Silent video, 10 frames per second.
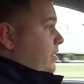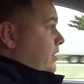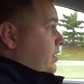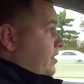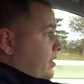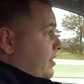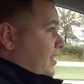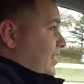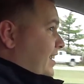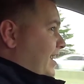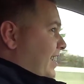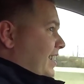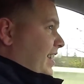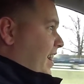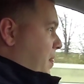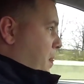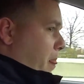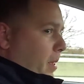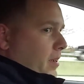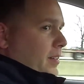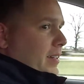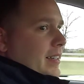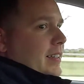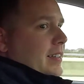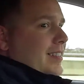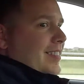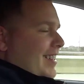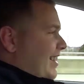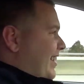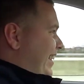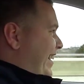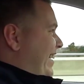I'm thinking if I can get this out of this and put it in my office.